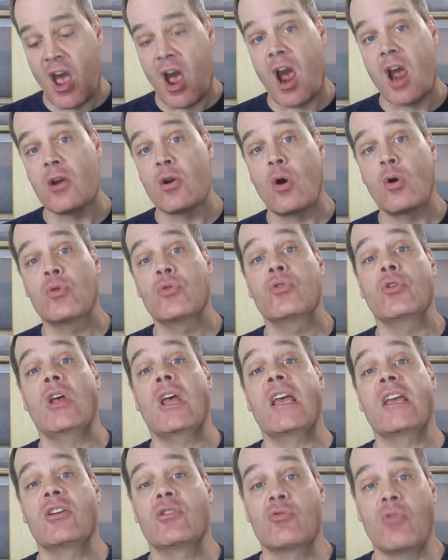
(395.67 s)
I don't
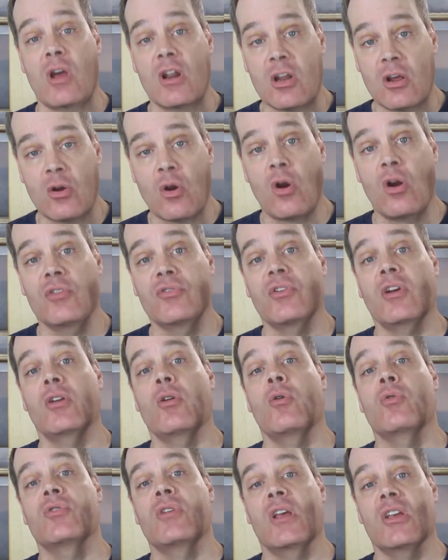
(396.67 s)
take credit cards. I
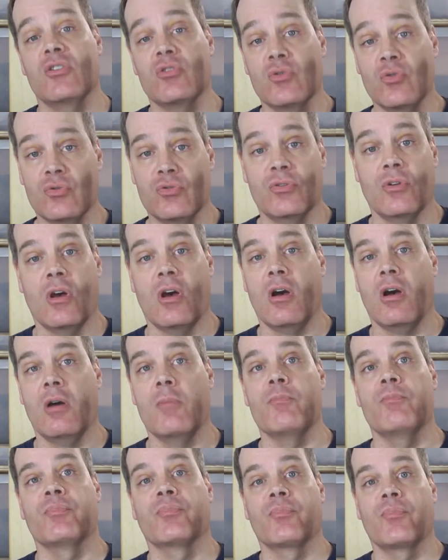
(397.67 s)
don't take
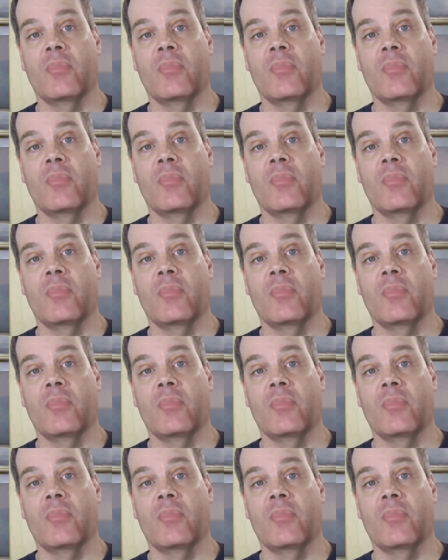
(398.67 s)
PayPal.